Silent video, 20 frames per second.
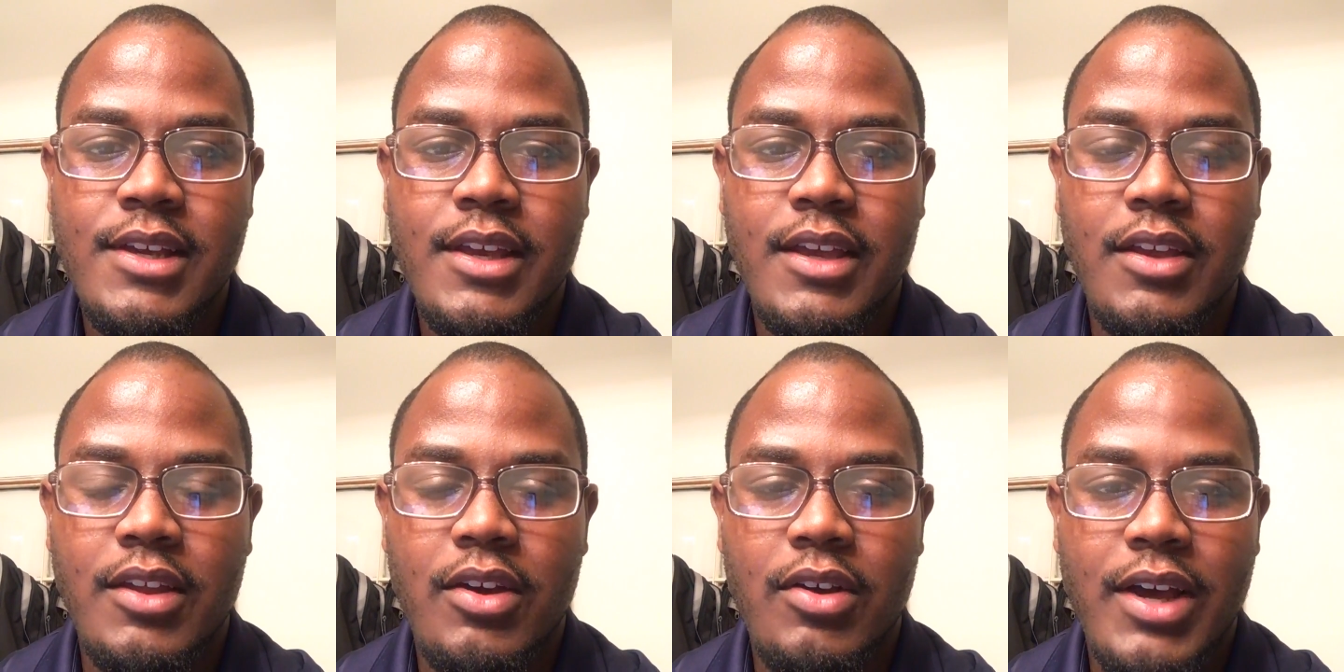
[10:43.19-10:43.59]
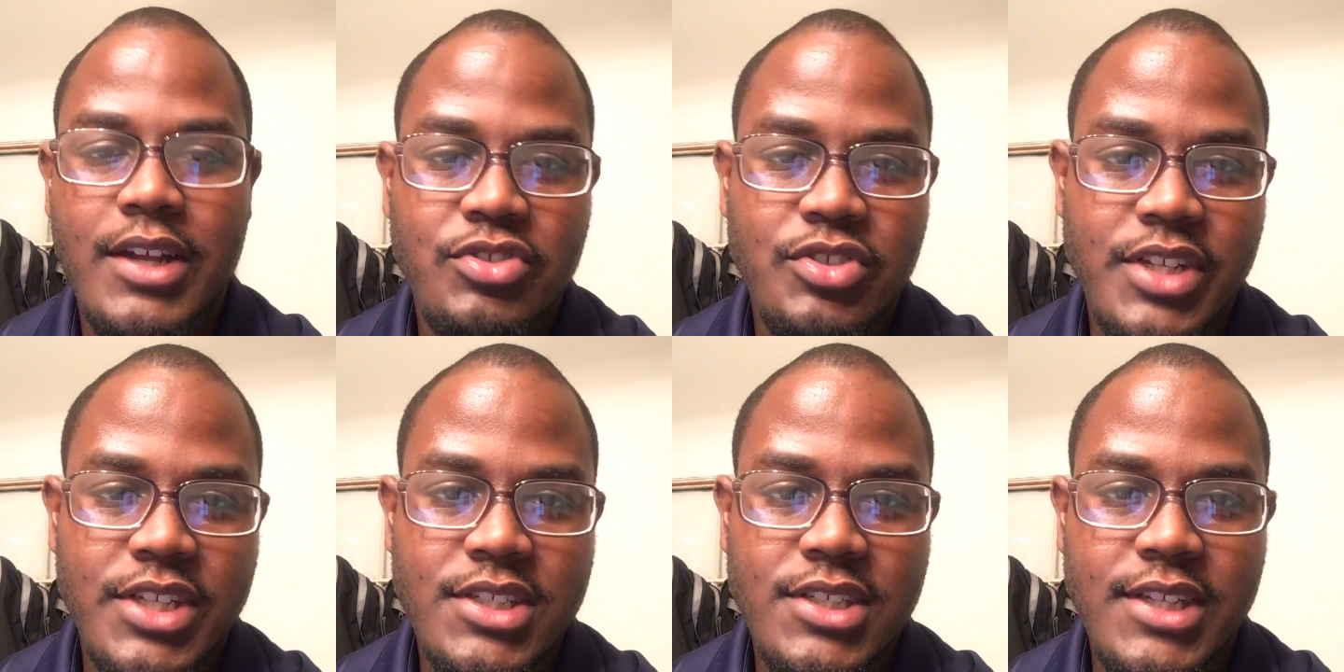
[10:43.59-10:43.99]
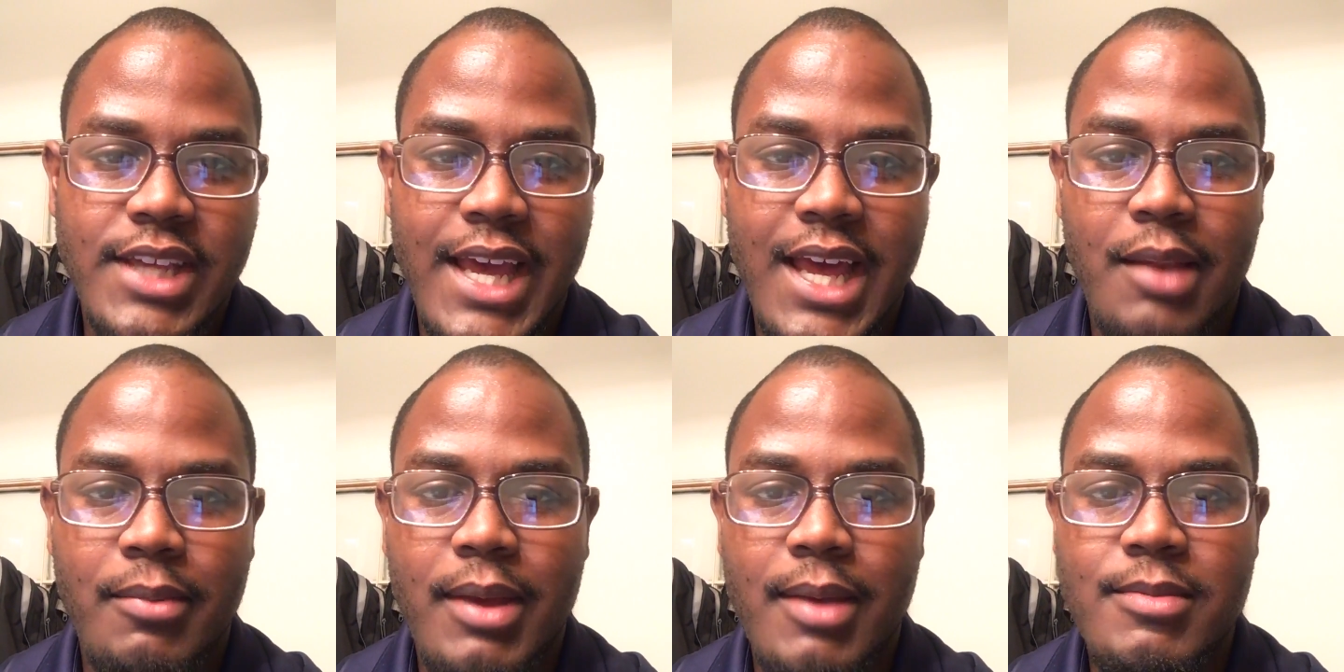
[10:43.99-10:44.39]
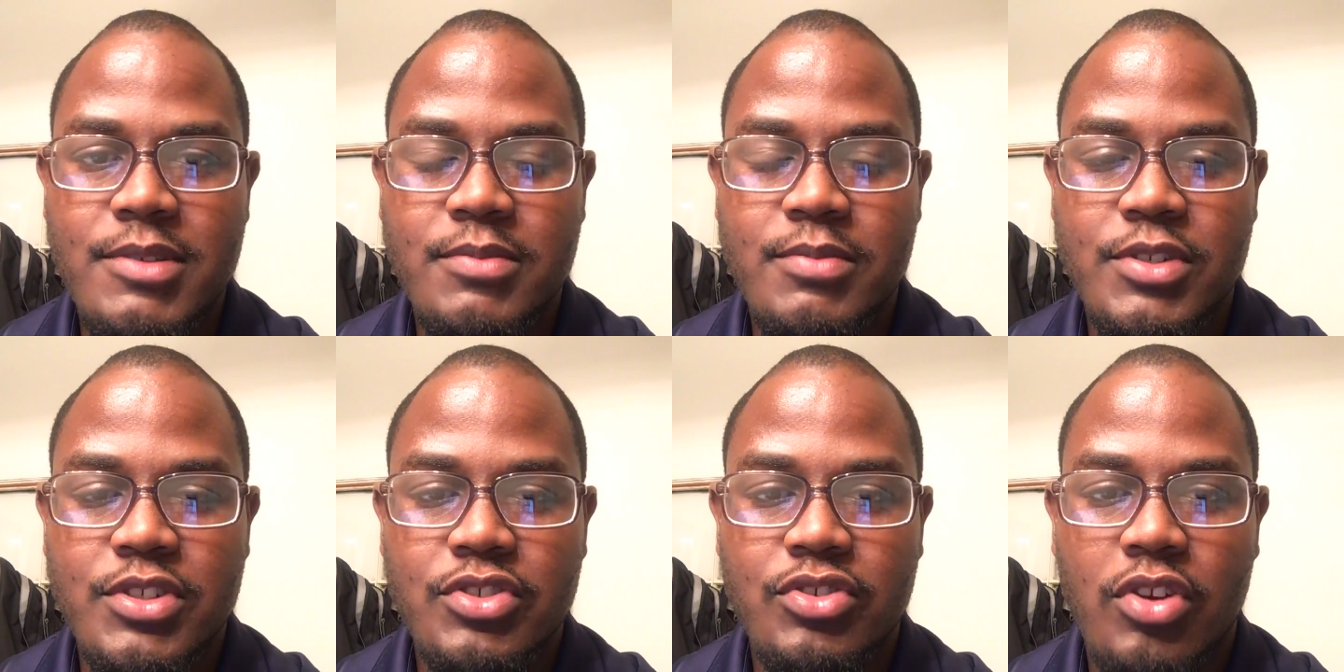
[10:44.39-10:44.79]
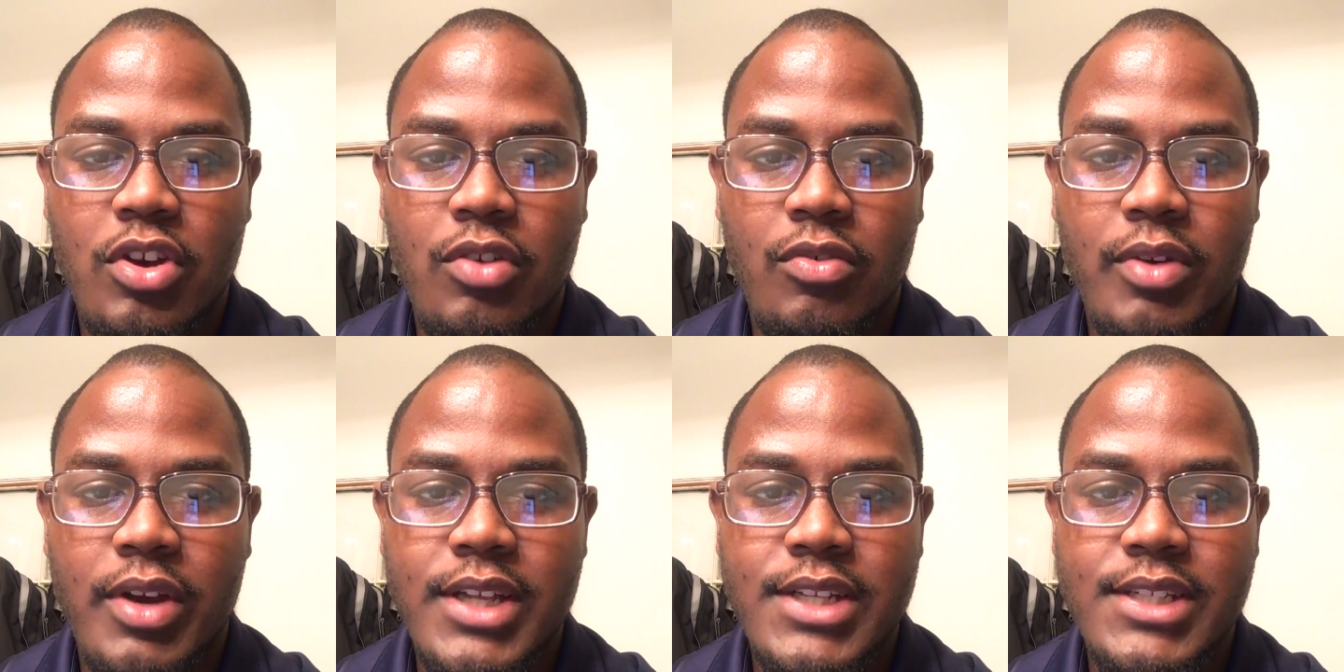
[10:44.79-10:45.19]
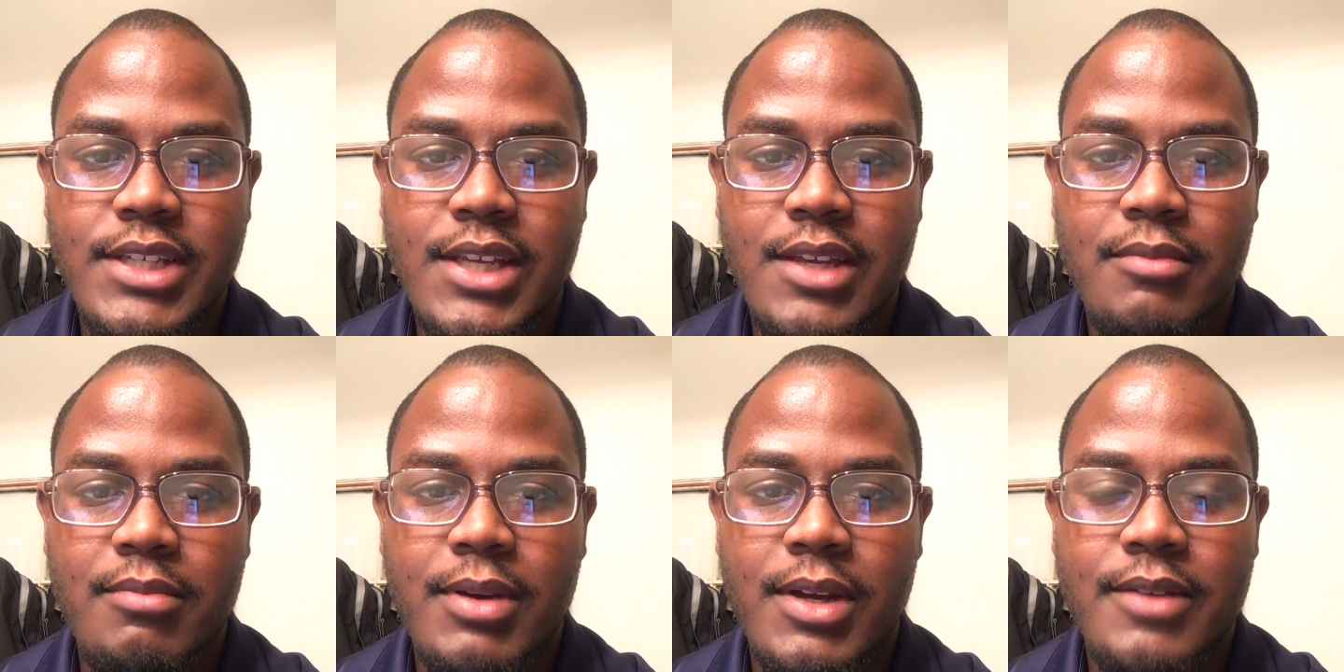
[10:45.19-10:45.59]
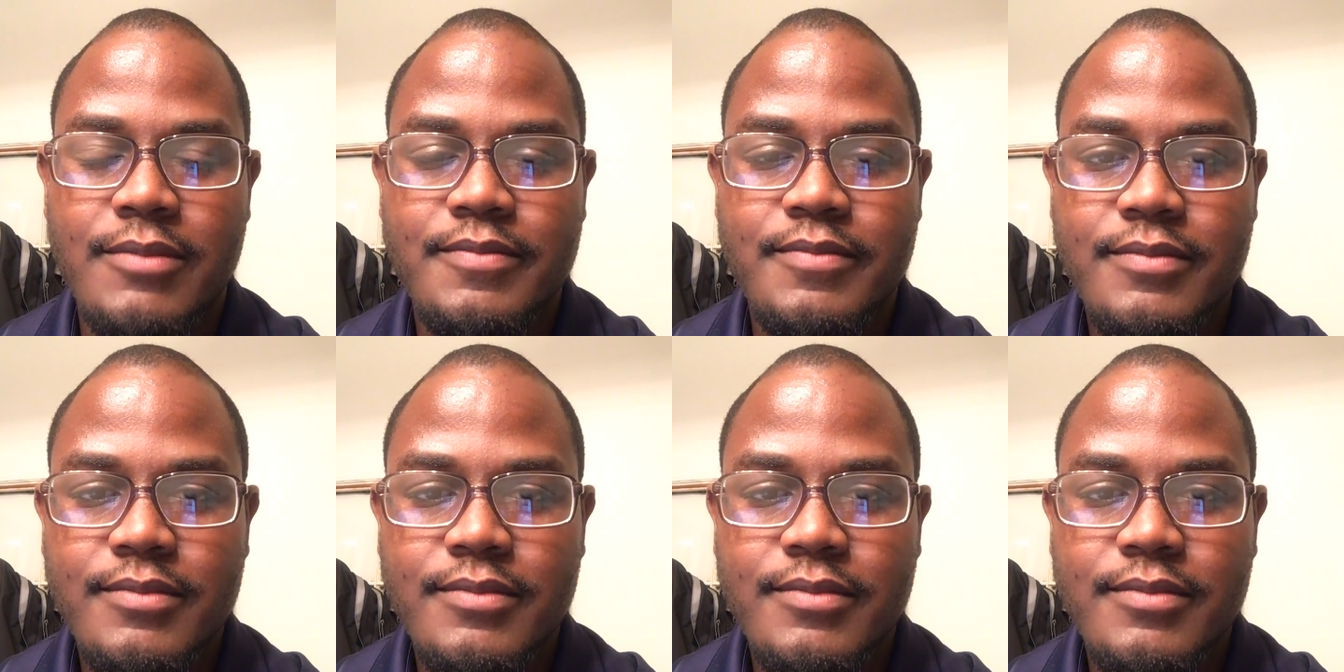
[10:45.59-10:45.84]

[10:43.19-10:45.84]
you know, traditionally Alabama's been a strong running team, but